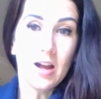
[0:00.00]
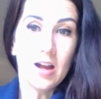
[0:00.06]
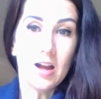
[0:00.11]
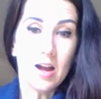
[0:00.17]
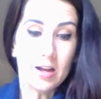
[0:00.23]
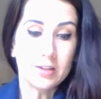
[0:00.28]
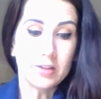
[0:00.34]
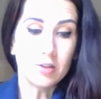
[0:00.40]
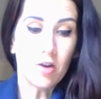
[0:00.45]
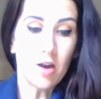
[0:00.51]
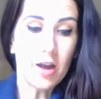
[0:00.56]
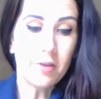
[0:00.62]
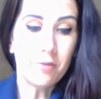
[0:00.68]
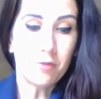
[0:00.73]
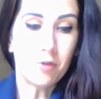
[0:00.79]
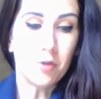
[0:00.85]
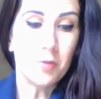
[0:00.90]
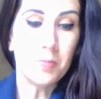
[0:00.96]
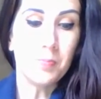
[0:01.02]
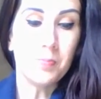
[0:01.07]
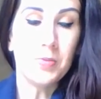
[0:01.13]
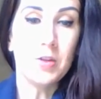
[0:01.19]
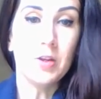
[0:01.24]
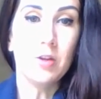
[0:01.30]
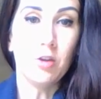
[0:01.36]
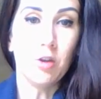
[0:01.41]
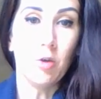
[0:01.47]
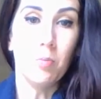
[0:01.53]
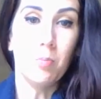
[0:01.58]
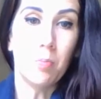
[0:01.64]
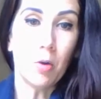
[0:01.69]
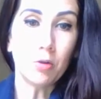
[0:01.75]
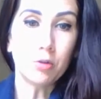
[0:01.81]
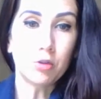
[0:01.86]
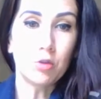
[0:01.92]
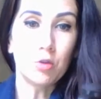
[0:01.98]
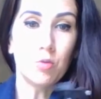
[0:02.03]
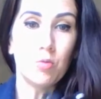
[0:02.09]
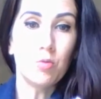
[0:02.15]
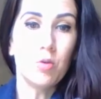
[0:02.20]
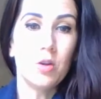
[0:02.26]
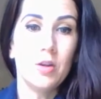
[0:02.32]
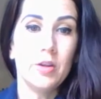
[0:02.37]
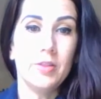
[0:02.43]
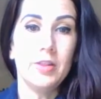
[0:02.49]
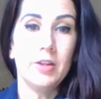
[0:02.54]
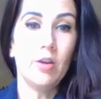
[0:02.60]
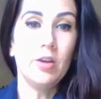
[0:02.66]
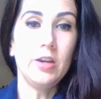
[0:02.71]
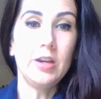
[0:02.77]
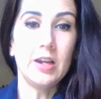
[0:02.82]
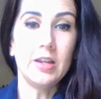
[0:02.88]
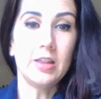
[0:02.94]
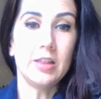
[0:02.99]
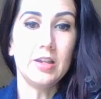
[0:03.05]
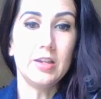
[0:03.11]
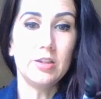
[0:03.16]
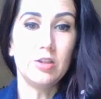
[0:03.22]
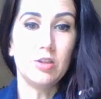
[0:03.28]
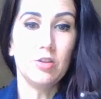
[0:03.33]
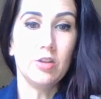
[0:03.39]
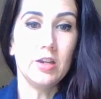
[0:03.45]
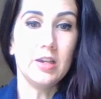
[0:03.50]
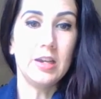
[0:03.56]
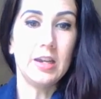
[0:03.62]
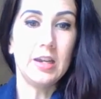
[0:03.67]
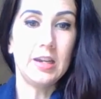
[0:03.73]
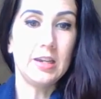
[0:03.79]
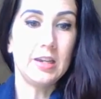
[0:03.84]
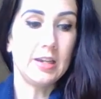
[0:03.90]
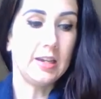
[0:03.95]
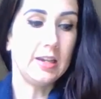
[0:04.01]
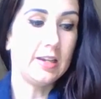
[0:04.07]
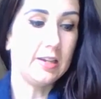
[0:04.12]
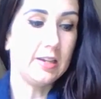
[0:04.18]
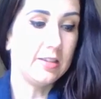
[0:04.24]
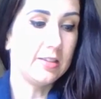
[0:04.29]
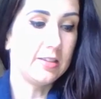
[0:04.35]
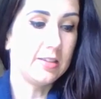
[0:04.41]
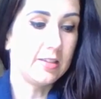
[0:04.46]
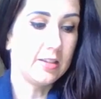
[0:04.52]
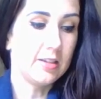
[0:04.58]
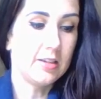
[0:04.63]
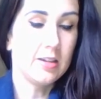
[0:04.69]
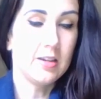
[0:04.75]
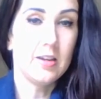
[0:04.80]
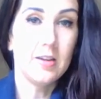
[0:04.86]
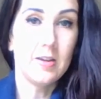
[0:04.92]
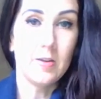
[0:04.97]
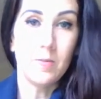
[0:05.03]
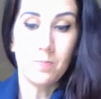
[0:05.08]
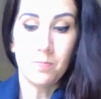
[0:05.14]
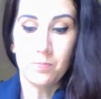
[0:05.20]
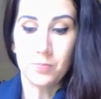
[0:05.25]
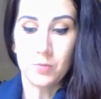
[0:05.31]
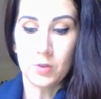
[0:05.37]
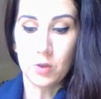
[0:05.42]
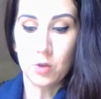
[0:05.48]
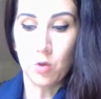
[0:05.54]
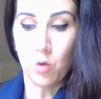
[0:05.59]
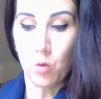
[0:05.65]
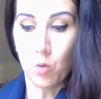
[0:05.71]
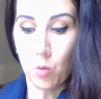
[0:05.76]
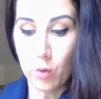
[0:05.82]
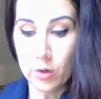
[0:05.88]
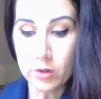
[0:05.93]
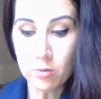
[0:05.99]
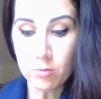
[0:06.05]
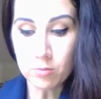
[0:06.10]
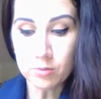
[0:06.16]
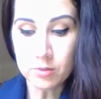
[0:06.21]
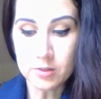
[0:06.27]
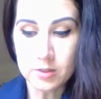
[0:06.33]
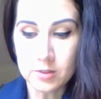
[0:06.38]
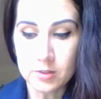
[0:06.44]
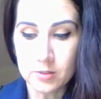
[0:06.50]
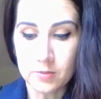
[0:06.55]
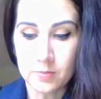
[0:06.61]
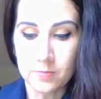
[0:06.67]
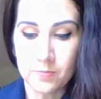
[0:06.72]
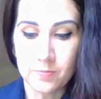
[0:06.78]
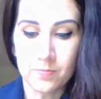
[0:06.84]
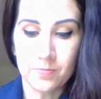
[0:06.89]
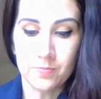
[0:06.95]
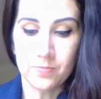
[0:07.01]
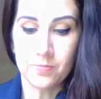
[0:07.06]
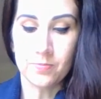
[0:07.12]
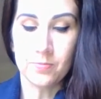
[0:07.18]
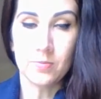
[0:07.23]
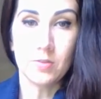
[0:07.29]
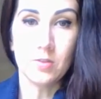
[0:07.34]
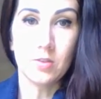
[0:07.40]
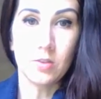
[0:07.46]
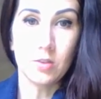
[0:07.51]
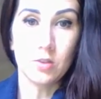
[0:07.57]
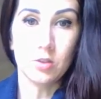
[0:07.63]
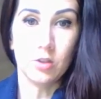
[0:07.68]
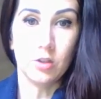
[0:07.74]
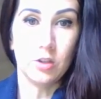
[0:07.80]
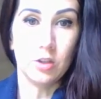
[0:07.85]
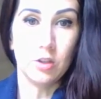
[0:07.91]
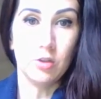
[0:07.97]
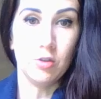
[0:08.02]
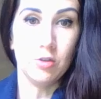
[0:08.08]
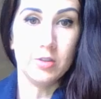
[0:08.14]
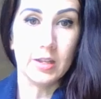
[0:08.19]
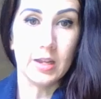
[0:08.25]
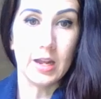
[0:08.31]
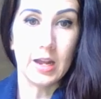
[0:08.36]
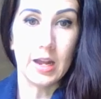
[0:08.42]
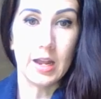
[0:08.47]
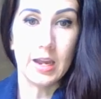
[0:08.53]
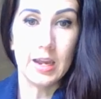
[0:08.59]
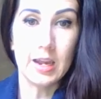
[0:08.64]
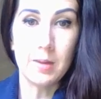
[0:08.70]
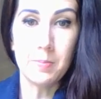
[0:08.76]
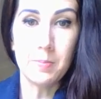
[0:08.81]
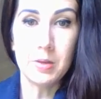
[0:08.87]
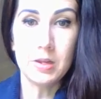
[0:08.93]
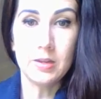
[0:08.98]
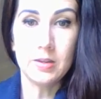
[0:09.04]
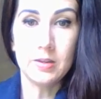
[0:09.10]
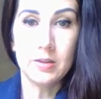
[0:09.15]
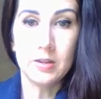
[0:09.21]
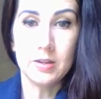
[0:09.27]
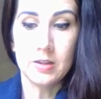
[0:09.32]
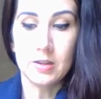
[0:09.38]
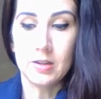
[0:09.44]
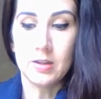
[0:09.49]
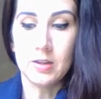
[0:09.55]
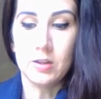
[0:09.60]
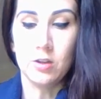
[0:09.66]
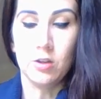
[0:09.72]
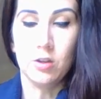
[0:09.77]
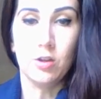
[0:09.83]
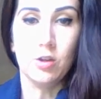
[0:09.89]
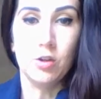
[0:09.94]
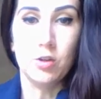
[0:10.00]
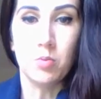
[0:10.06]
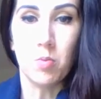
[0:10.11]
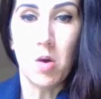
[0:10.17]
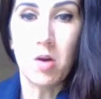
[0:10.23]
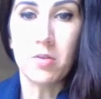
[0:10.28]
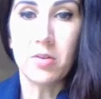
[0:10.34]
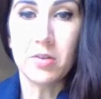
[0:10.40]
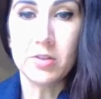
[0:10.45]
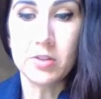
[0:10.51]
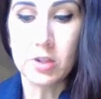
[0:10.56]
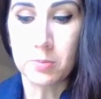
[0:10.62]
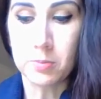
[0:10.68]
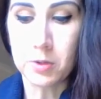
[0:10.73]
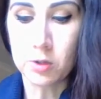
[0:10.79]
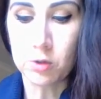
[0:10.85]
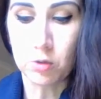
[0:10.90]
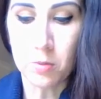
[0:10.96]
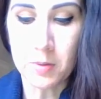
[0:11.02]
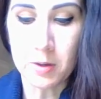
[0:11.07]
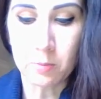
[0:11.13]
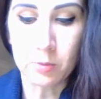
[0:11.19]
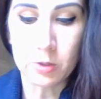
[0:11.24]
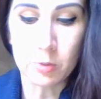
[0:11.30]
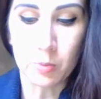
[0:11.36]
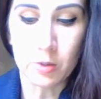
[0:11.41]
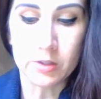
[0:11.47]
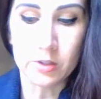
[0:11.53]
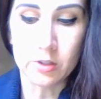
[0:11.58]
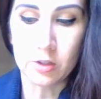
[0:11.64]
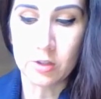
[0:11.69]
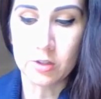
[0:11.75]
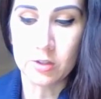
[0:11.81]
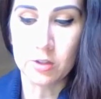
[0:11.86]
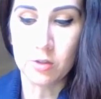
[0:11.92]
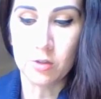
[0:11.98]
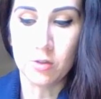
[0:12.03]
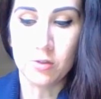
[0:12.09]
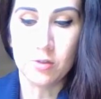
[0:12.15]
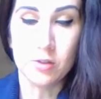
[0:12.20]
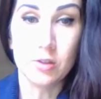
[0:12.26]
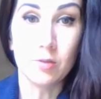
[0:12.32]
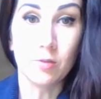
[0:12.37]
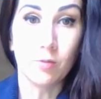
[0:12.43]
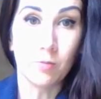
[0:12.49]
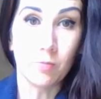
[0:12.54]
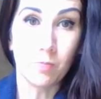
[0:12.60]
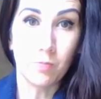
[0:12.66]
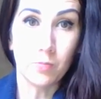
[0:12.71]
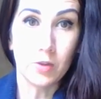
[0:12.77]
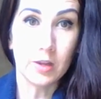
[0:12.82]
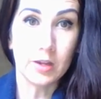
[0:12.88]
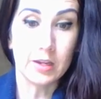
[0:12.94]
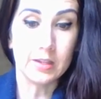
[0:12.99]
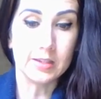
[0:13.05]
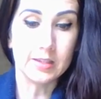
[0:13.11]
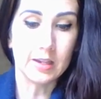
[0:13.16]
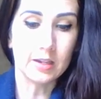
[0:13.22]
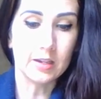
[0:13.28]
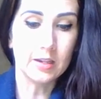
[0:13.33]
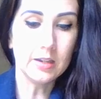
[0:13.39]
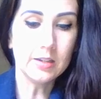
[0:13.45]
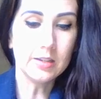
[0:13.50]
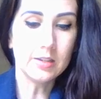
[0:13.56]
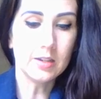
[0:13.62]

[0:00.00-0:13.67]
Aside from your bottle, the only other things you're going to need is your oils. So you can use a lemon. You can use wild orange. I'm going to talk about which ones you can use in a second.